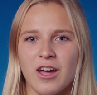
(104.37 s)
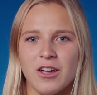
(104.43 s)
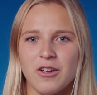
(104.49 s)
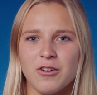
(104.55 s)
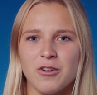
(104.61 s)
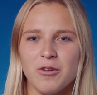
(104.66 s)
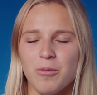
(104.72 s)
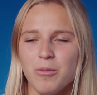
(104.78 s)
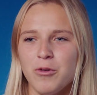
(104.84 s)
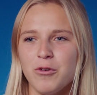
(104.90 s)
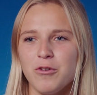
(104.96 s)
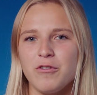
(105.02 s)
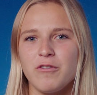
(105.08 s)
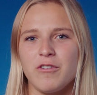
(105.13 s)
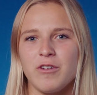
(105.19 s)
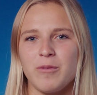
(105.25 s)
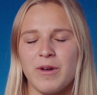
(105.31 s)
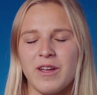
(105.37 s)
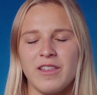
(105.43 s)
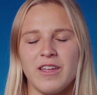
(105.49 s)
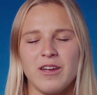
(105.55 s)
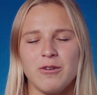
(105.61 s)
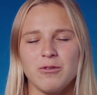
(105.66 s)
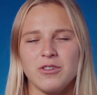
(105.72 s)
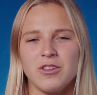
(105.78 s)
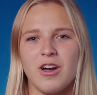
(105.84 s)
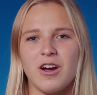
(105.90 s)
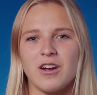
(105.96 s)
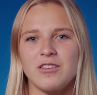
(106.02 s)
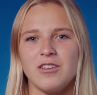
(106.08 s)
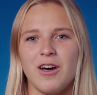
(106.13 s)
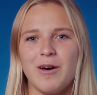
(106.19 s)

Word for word: I couldn't move and my leg was locked